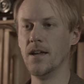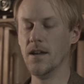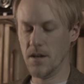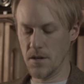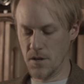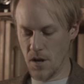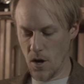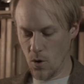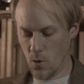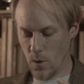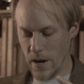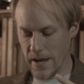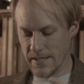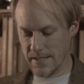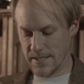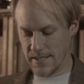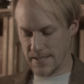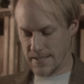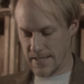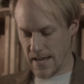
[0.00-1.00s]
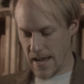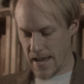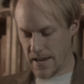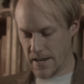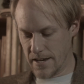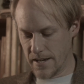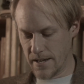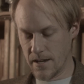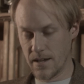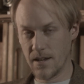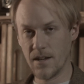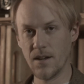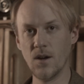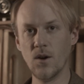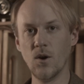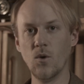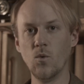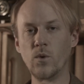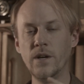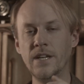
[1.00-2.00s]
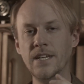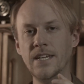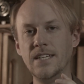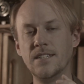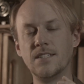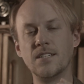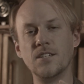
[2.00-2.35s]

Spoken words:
No, instead, we need